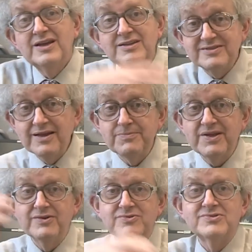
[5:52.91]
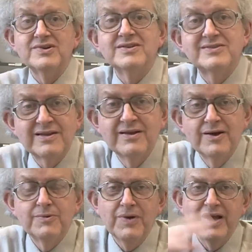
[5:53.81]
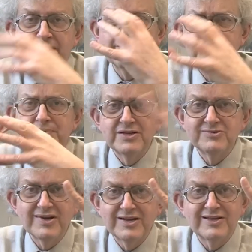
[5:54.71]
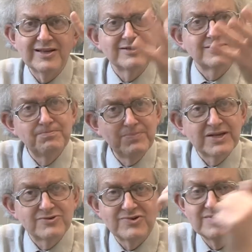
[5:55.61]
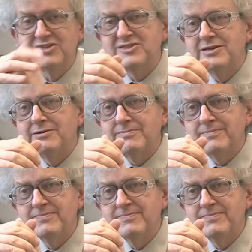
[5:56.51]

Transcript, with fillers: in some countries where beer drinking is a big tradition.